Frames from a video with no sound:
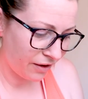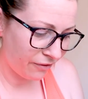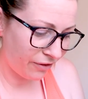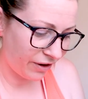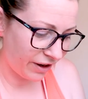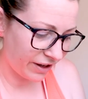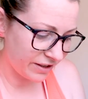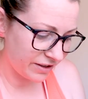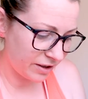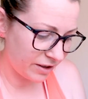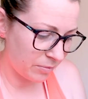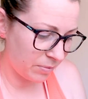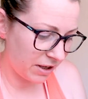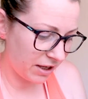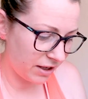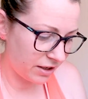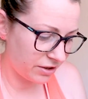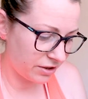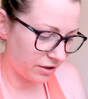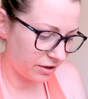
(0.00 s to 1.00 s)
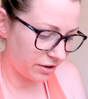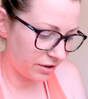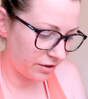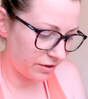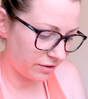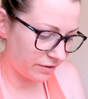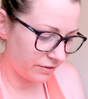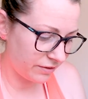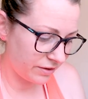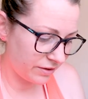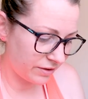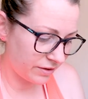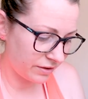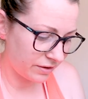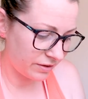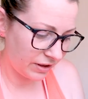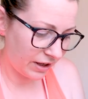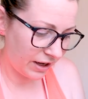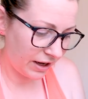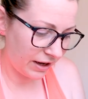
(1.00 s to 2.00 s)
Right, so the Pikachus
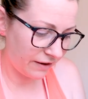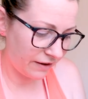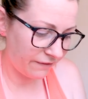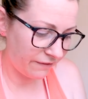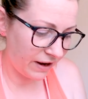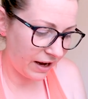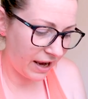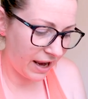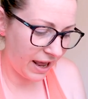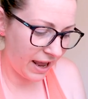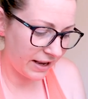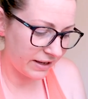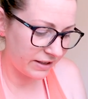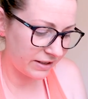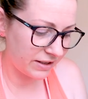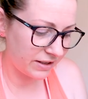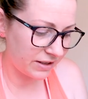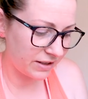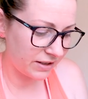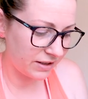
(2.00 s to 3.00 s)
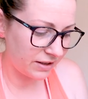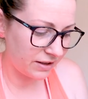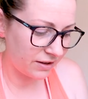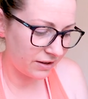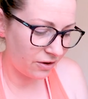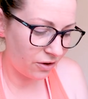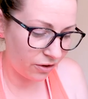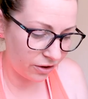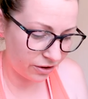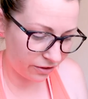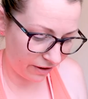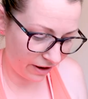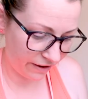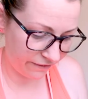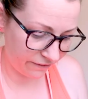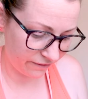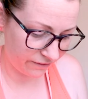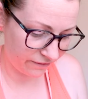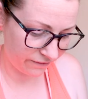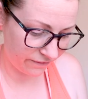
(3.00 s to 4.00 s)
have less
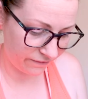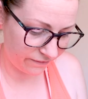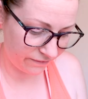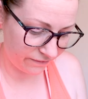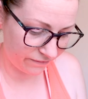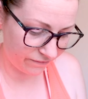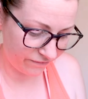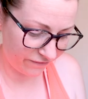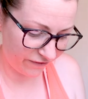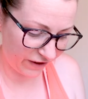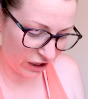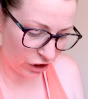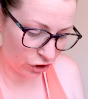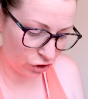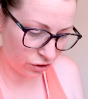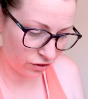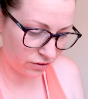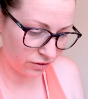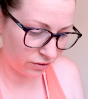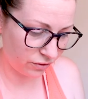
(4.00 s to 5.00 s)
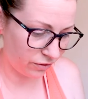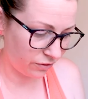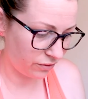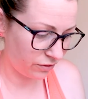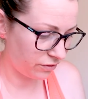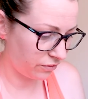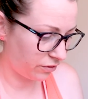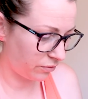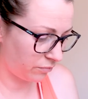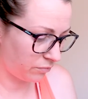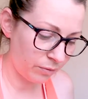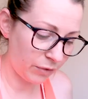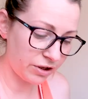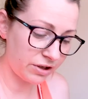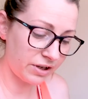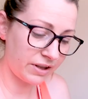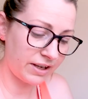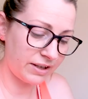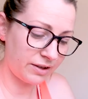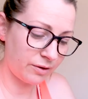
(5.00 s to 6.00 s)
holograph thickness on them.
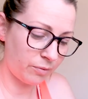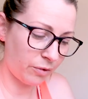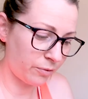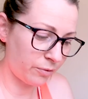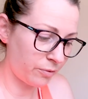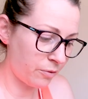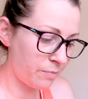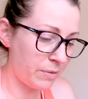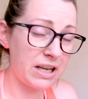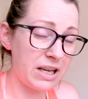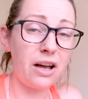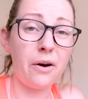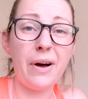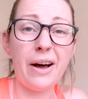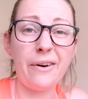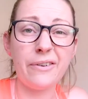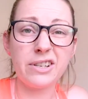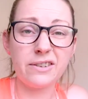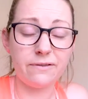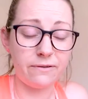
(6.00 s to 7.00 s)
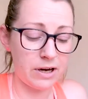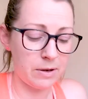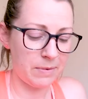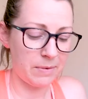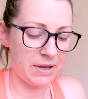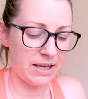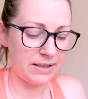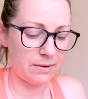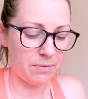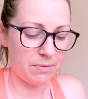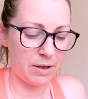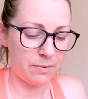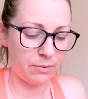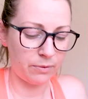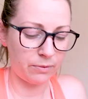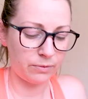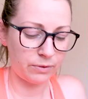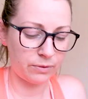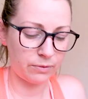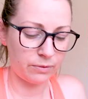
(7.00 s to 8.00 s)
Most of these will probably go out as freebies in
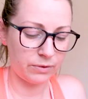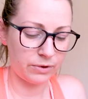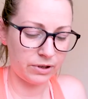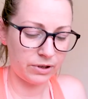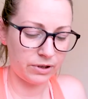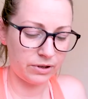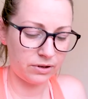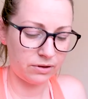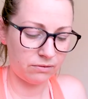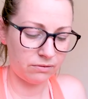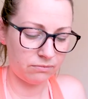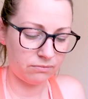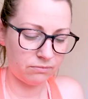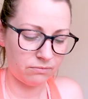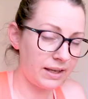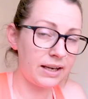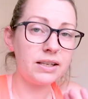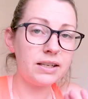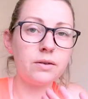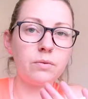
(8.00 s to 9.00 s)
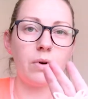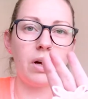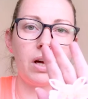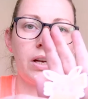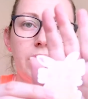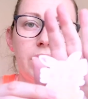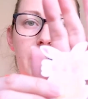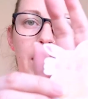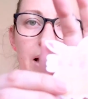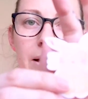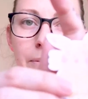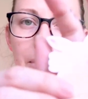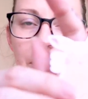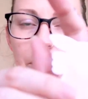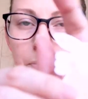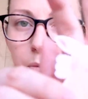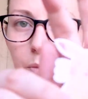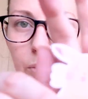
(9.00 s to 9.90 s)
people's orders. This one came out